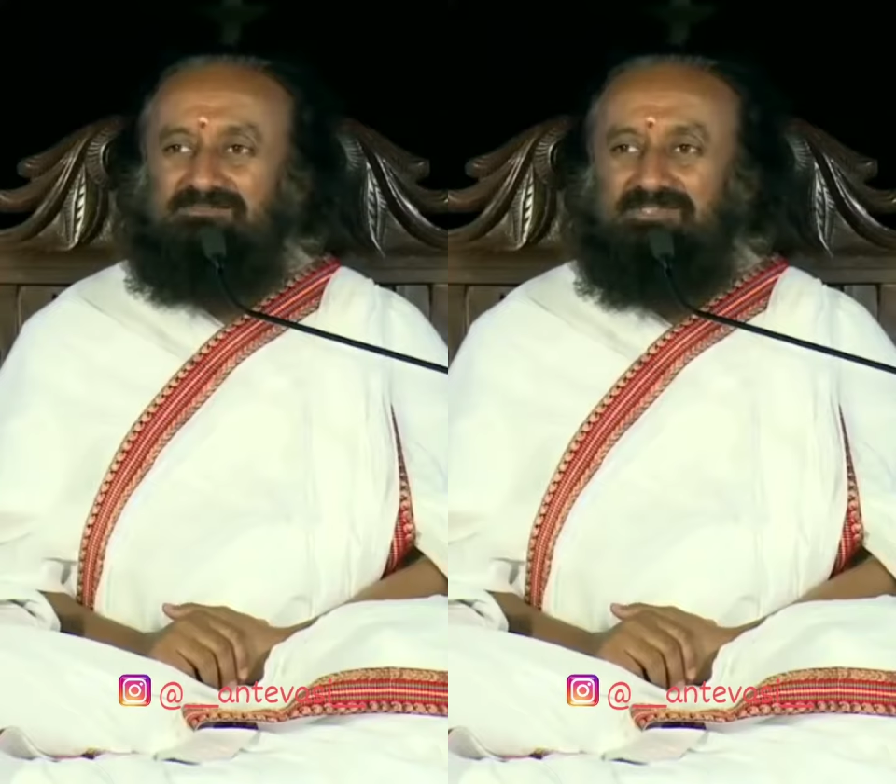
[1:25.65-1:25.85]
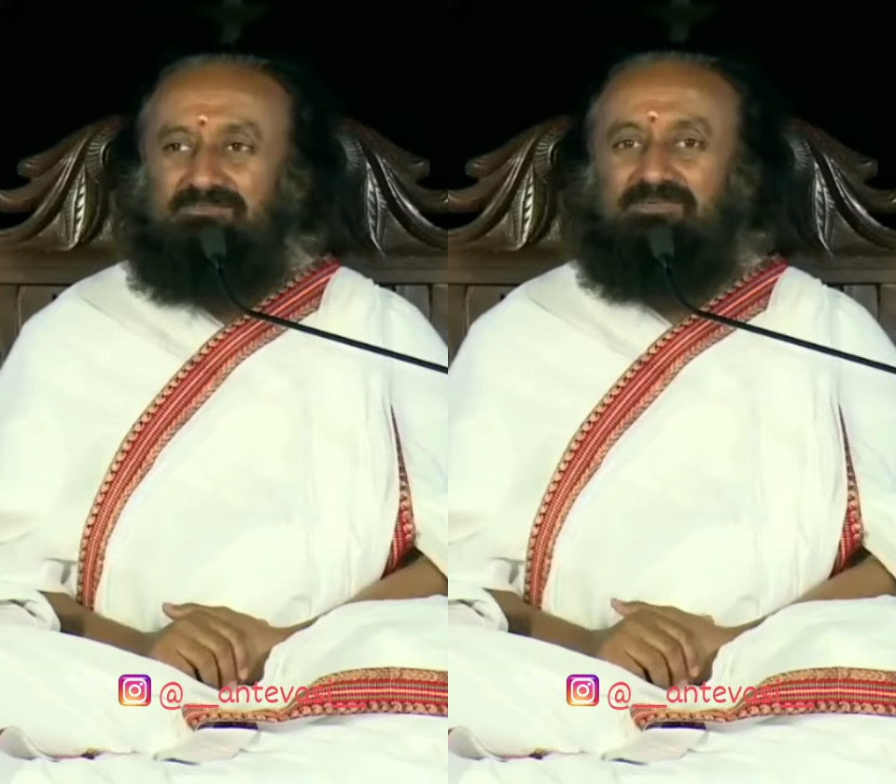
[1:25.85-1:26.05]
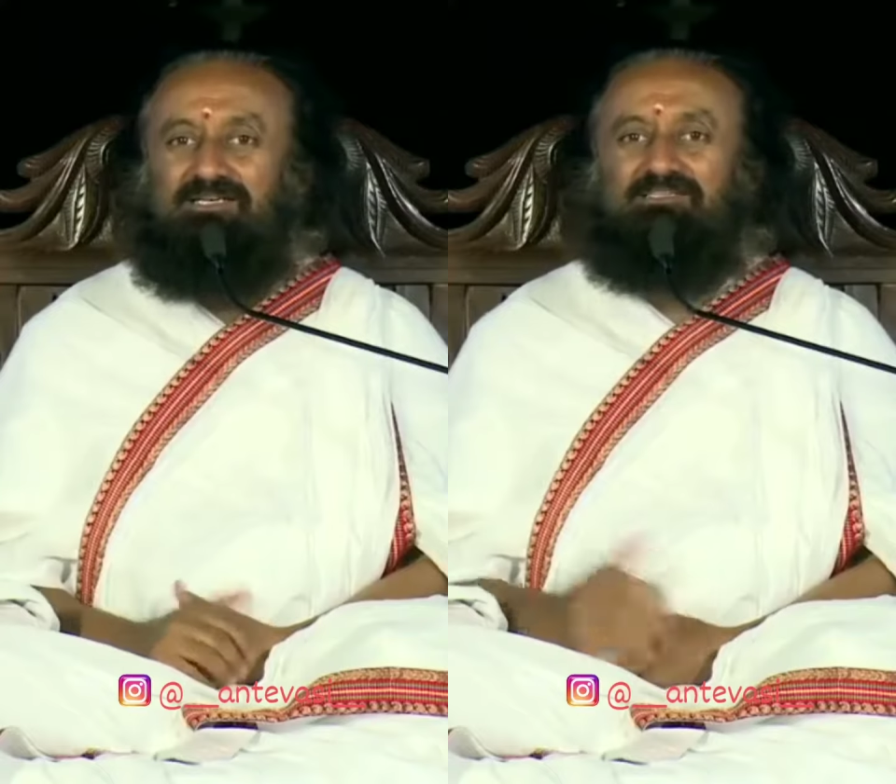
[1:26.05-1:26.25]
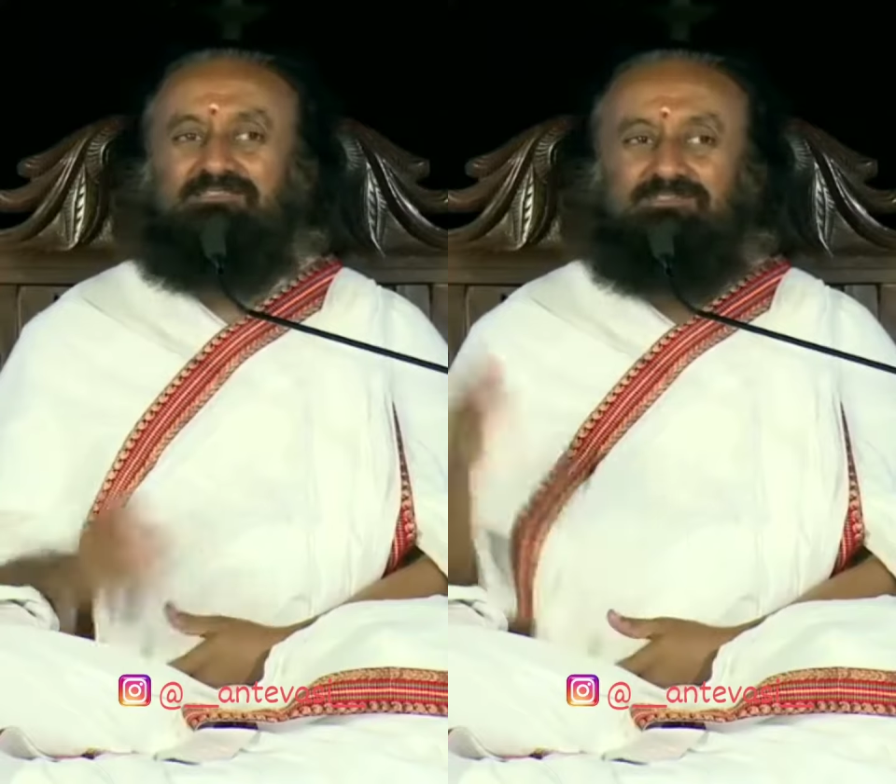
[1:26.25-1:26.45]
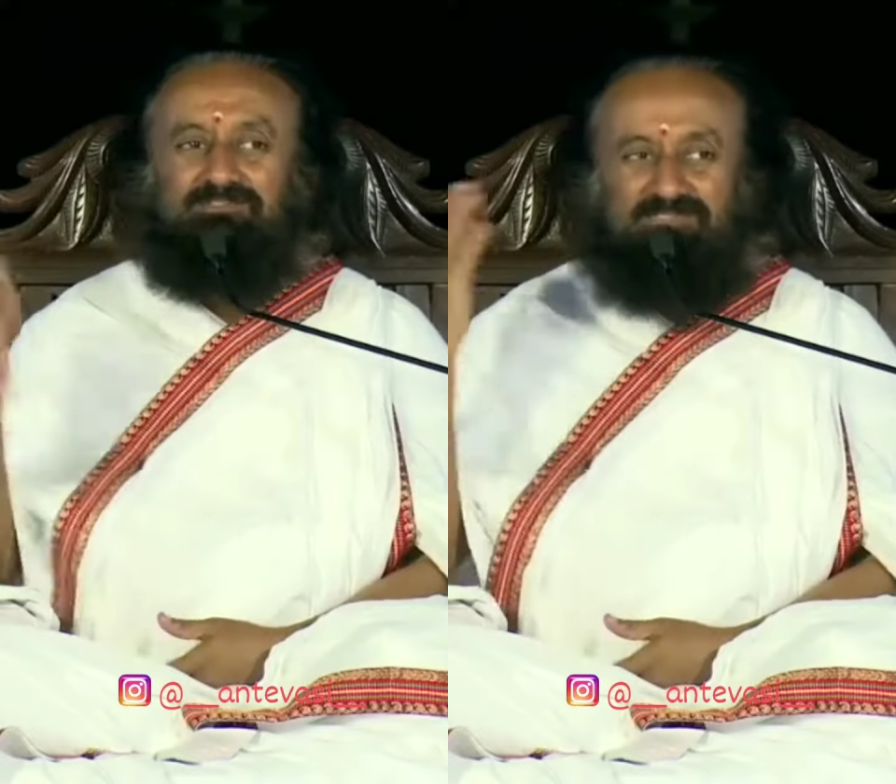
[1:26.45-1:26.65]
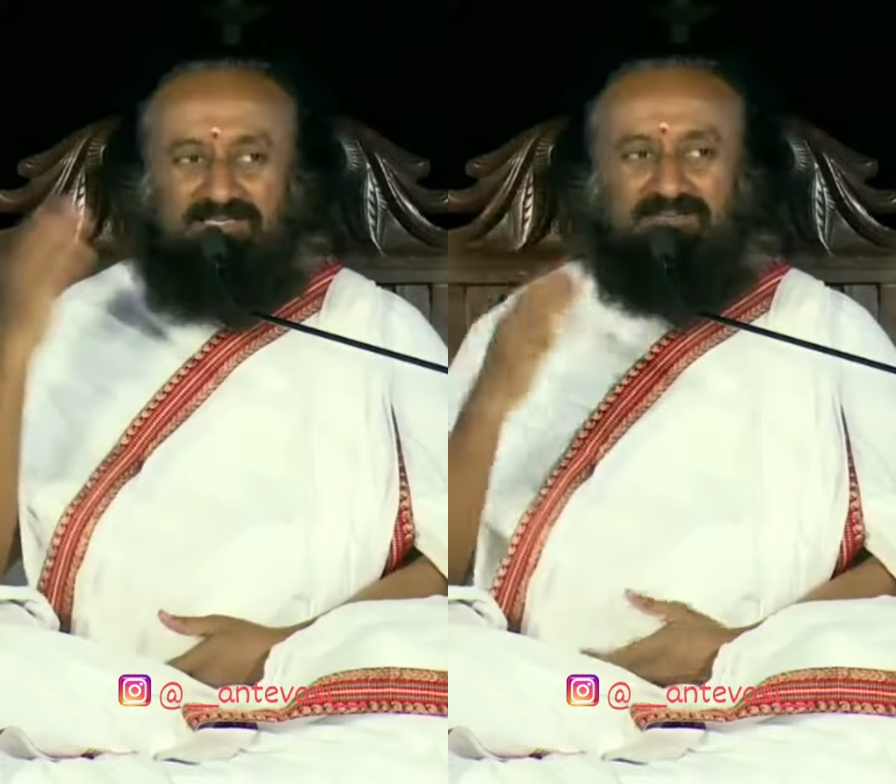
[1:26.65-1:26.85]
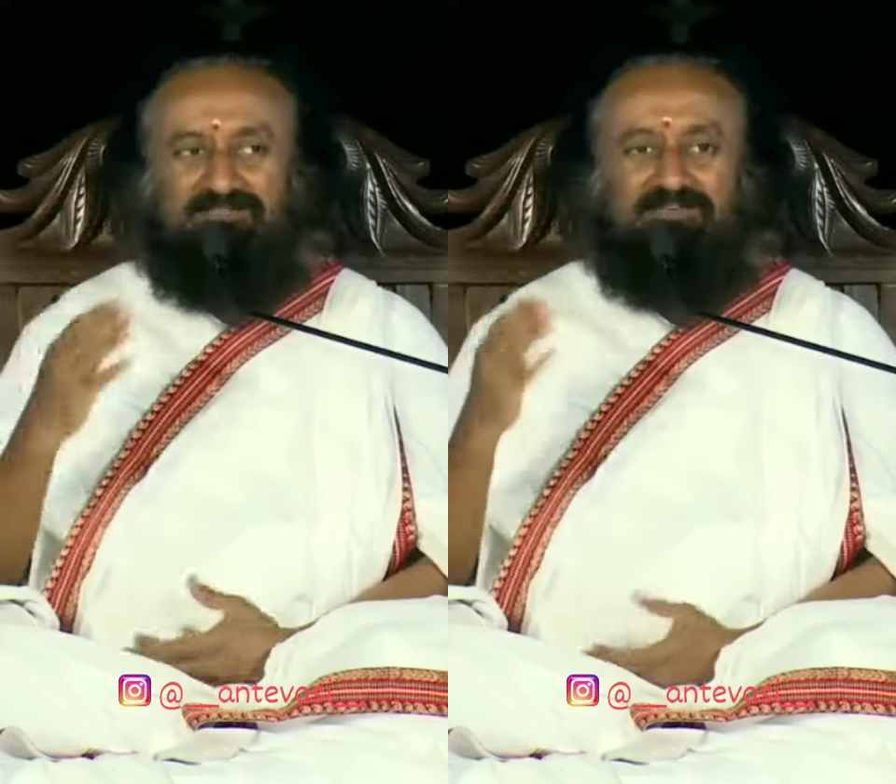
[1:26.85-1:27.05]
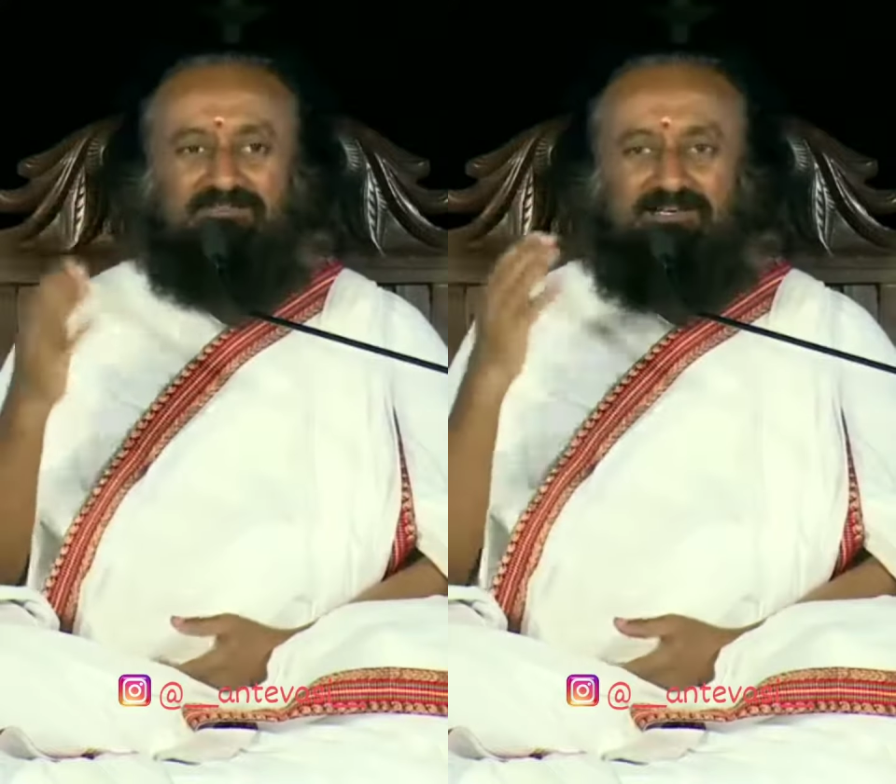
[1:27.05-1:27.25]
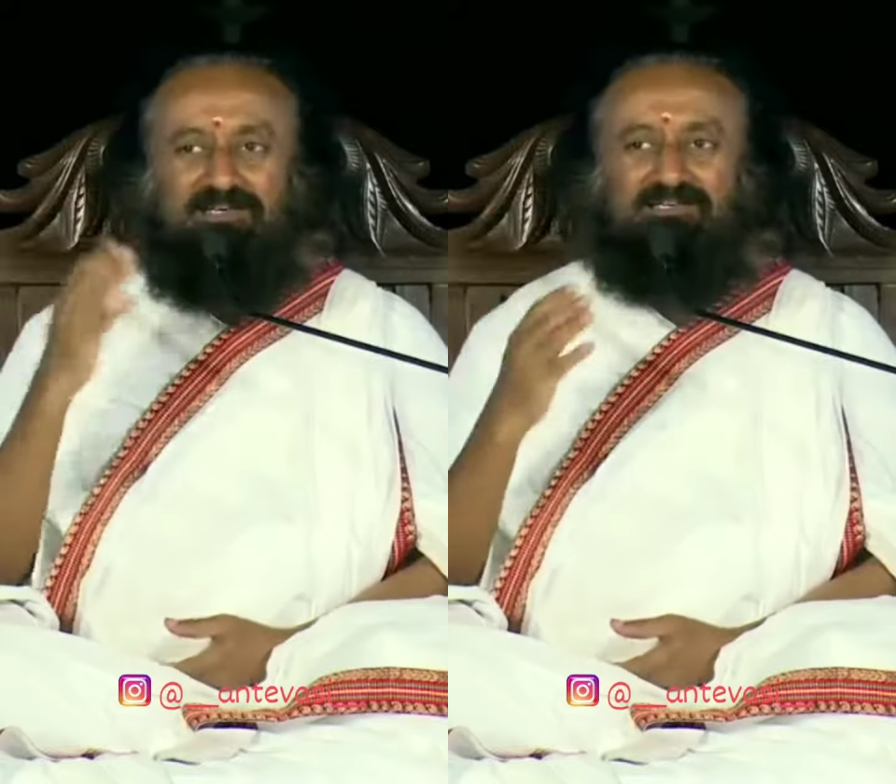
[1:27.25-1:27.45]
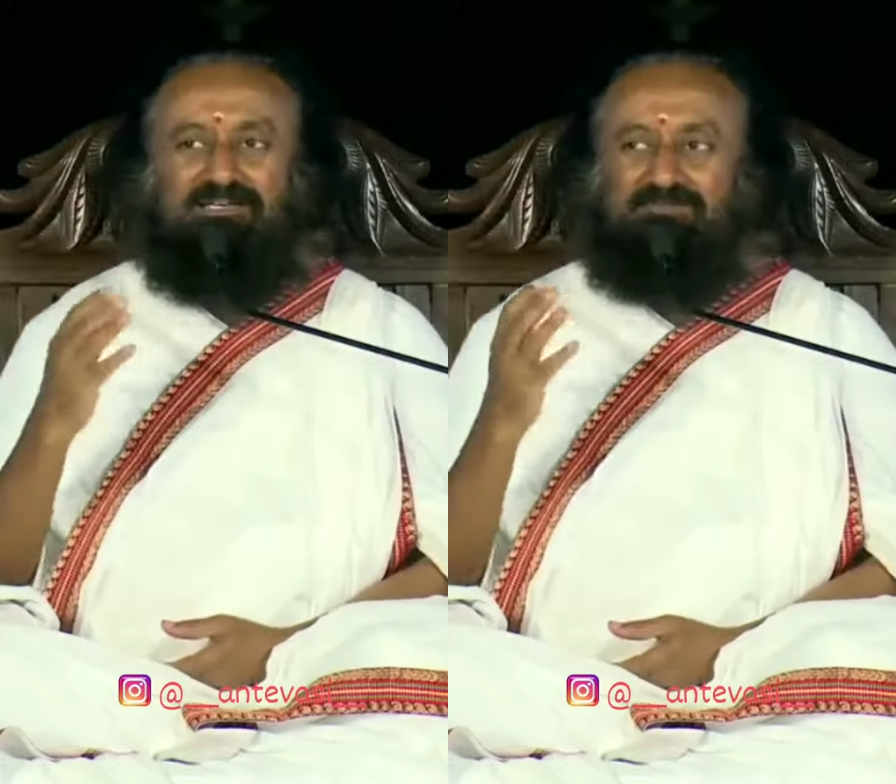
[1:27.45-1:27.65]
If someone listens
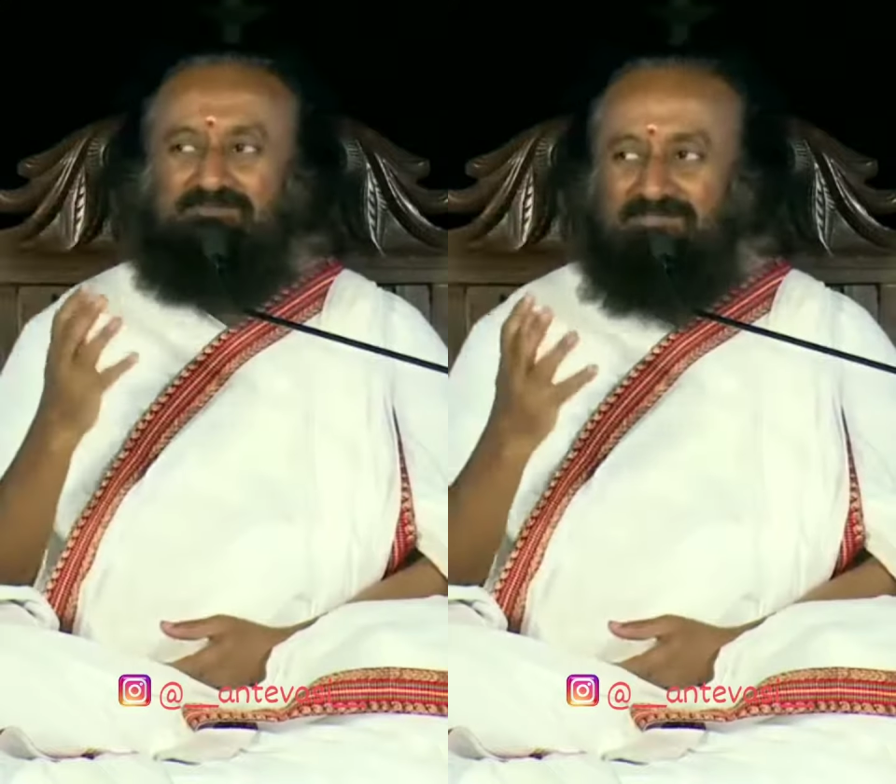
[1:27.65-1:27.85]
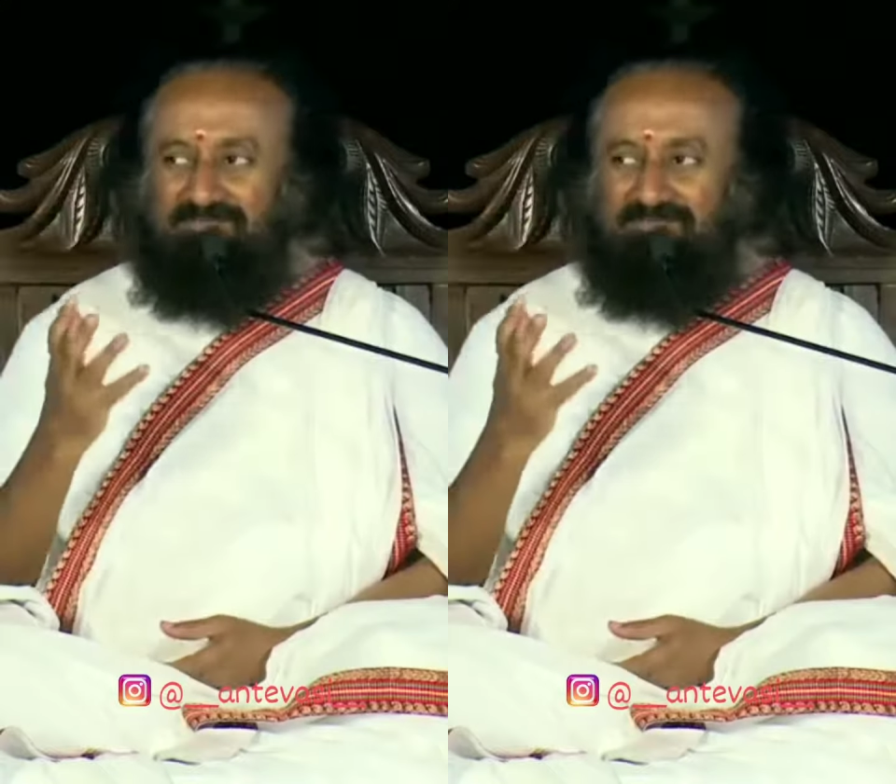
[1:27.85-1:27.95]
several times,